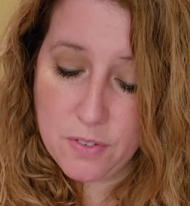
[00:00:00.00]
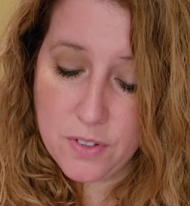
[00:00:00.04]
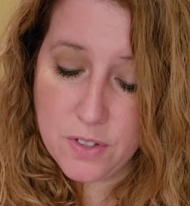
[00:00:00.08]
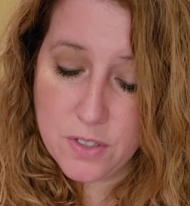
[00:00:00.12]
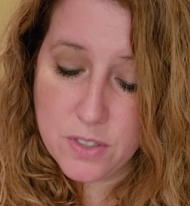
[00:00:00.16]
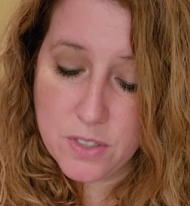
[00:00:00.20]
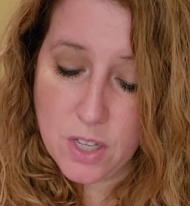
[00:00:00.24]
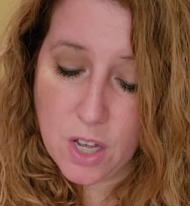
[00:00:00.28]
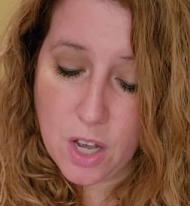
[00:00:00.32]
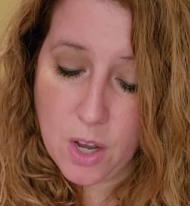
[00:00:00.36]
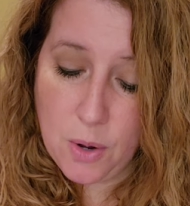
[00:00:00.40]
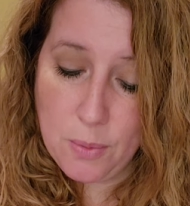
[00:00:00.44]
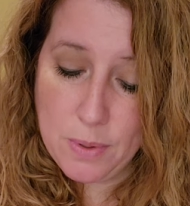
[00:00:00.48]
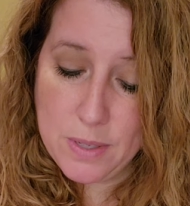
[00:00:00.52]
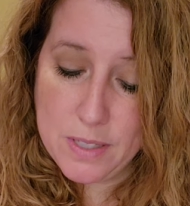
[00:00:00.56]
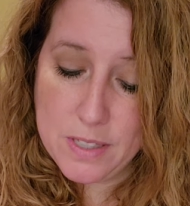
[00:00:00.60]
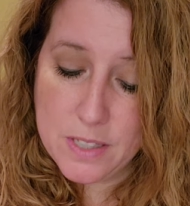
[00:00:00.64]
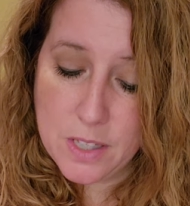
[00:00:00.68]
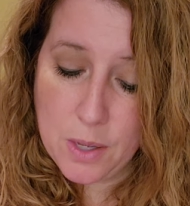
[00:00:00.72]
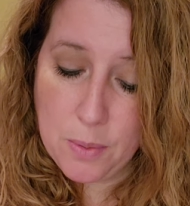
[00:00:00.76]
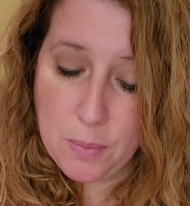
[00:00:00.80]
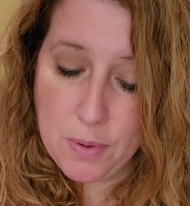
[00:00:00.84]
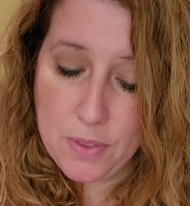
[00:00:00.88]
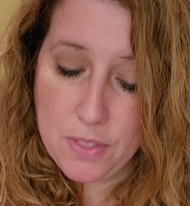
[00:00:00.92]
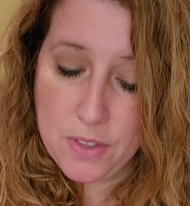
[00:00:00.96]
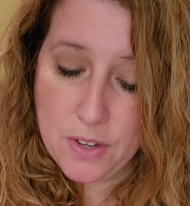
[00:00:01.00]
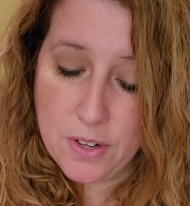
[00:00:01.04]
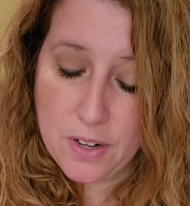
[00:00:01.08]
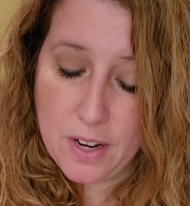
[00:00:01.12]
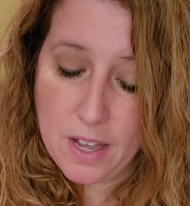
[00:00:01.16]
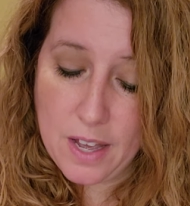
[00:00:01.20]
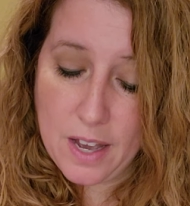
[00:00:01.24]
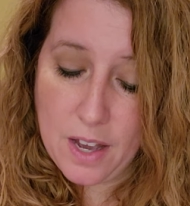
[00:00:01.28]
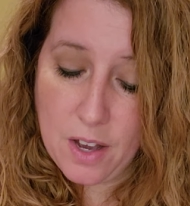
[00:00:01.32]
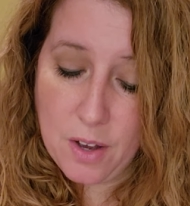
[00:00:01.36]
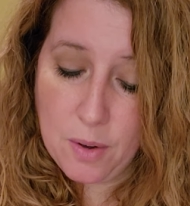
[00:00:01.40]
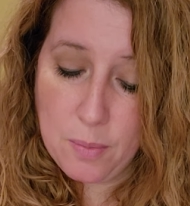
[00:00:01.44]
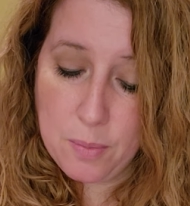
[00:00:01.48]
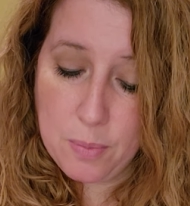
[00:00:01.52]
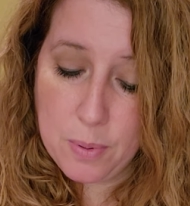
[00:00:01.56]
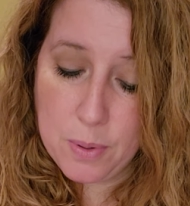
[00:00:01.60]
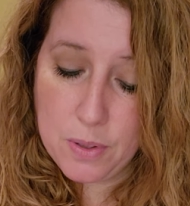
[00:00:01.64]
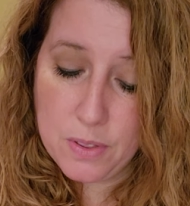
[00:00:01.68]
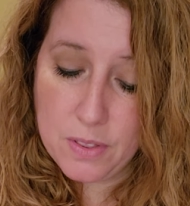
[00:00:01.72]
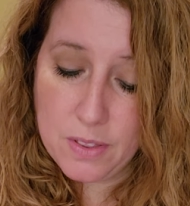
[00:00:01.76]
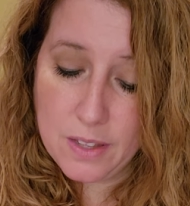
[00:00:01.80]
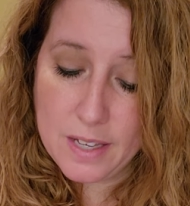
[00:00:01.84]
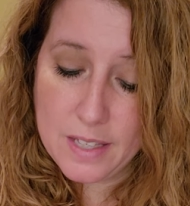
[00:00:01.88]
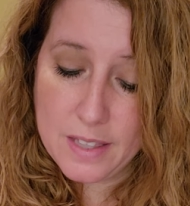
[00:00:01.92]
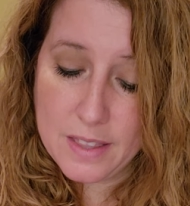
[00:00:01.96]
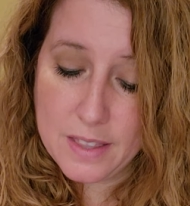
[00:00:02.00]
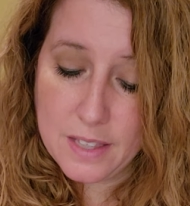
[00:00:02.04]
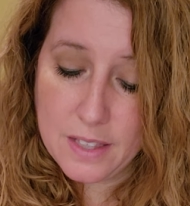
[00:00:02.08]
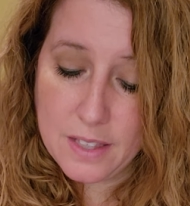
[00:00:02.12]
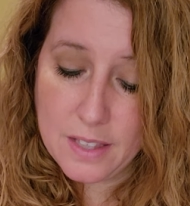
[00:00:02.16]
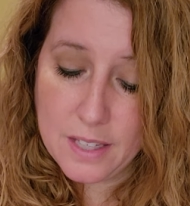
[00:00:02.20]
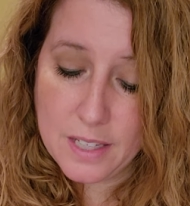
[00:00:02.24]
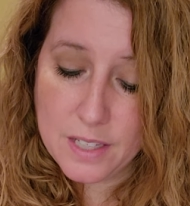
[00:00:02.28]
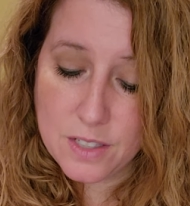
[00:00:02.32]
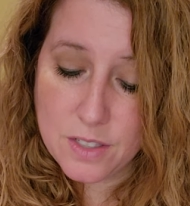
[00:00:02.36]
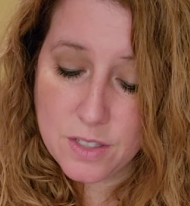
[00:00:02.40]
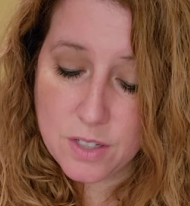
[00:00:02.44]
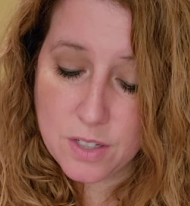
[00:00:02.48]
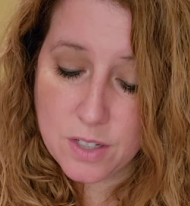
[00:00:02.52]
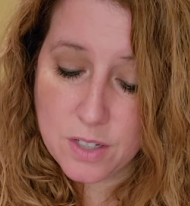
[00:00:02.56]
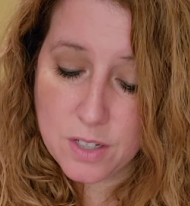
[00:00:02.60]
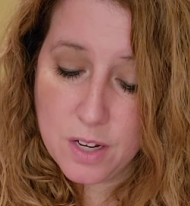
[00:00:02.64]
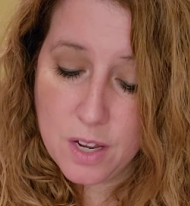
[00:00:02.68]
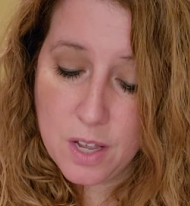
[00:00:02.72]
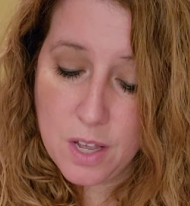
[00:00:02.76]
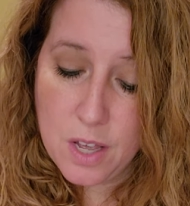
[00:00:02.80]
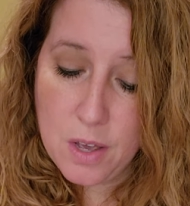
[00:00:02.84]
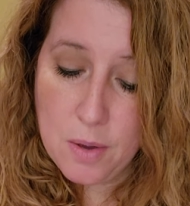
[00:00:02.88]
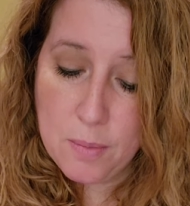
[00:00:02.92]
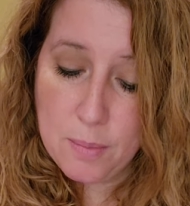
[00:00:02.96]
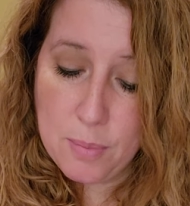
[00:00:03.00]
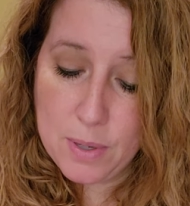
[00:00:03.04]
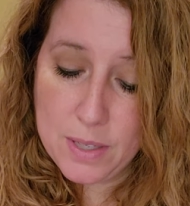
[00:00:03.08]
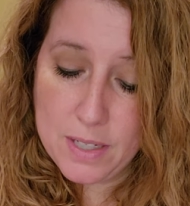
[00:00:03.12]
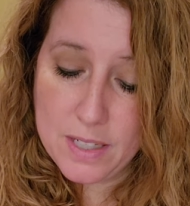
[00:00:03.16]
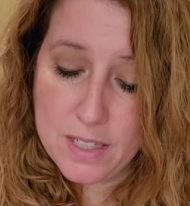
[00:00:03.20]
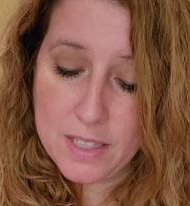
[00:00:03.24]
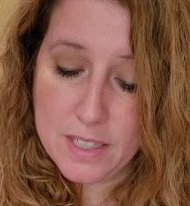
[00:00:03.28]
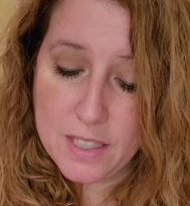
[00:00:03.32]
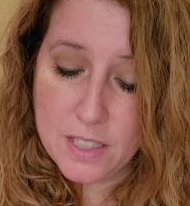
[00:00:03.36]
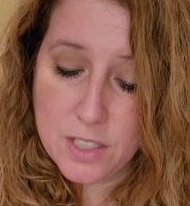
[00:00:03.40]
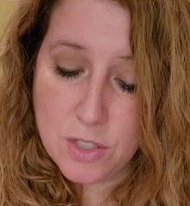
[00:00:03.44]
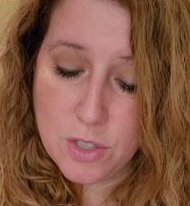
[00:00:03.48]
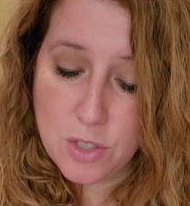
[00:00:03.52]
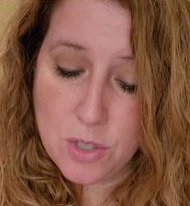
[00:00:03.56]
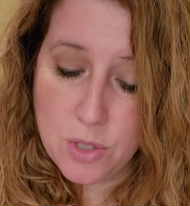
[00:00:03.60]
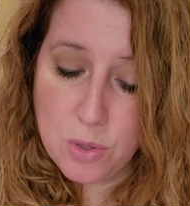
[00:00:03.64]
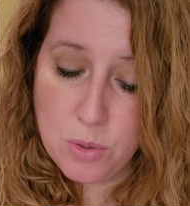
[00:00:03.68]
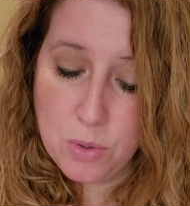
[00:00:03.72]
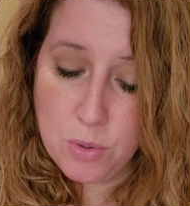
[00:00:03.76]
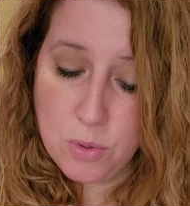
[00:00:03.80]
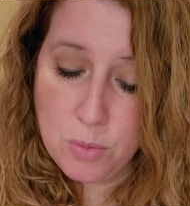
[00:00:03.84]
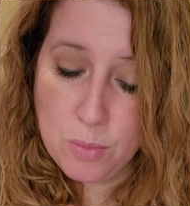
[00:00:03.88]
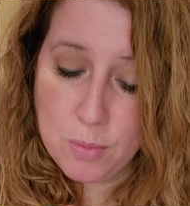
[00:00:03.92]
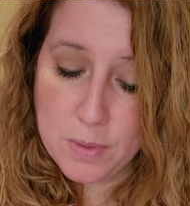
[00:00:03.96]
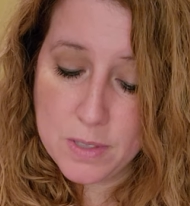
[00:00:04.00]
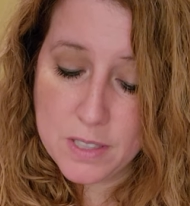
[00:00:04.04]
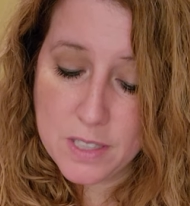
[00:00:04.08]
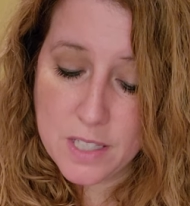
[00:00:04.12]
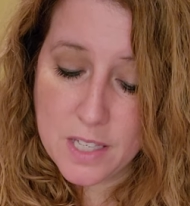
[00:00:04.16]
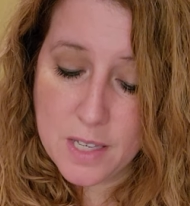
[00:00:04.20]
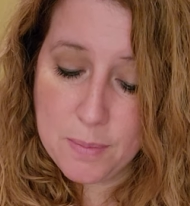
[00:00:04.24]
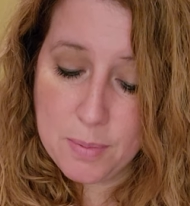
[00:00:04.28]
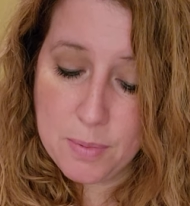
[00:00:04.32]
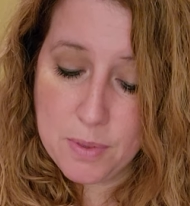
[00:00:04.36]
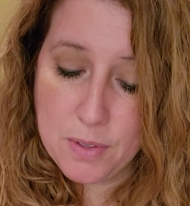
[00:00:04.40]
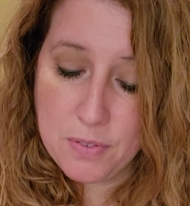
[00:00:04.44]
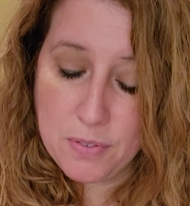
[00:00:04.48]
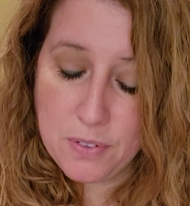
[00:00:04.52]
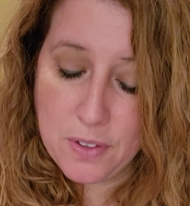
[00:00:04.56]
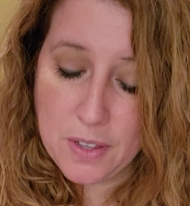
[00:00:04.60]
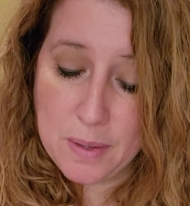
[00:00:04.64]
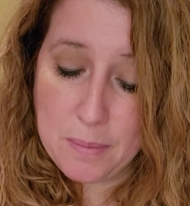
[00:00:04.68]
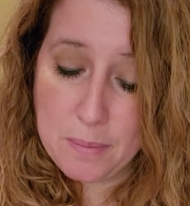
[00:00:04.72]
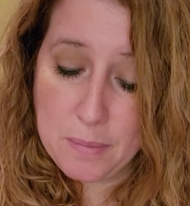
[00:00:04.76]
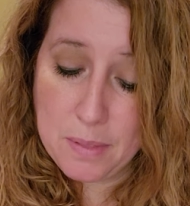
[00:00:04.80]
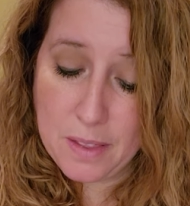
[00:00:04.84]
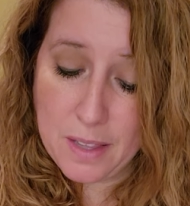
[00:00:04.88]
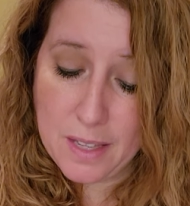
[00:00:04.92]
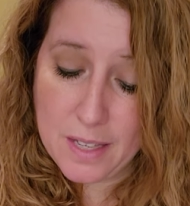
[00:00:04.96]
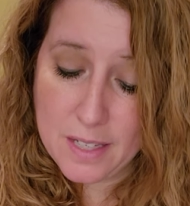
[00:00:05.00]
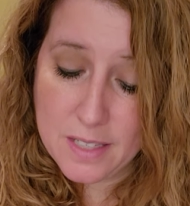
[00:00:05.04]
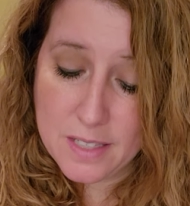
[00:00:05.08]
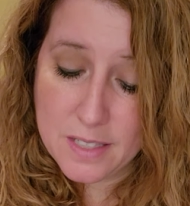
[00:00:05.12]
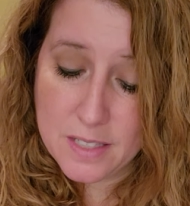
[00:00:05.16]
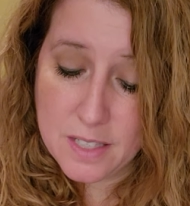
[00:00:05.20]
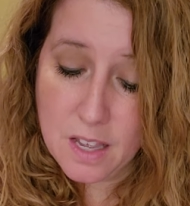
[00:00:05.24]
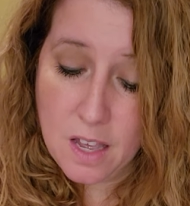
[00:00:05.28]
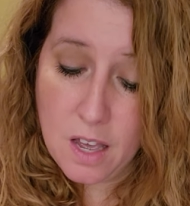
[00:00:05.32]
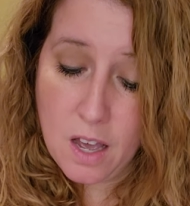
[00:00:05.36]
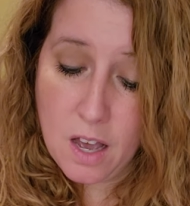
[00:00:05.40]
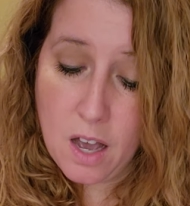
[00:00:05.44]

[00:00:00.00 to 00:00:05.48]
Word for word: There's always someone there to help light the lantern, but it is you who must keep the flame lit.